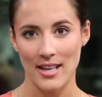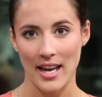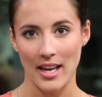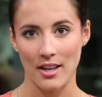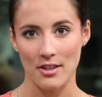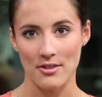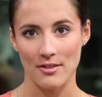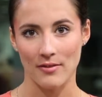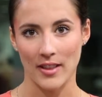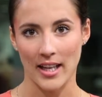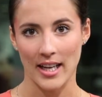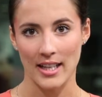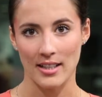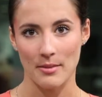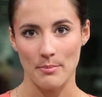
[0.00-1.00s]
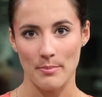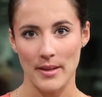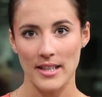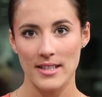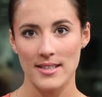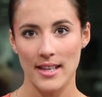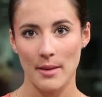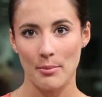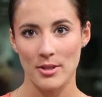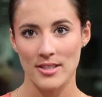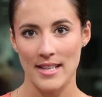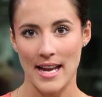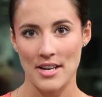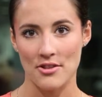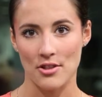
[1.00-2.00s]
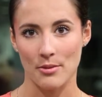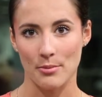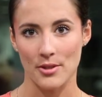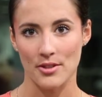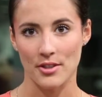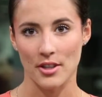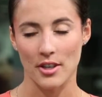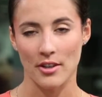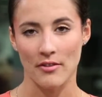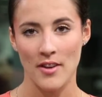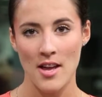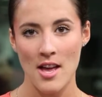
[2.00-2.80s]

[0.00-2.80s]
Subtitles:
acres of land in Big Cypress National Preserve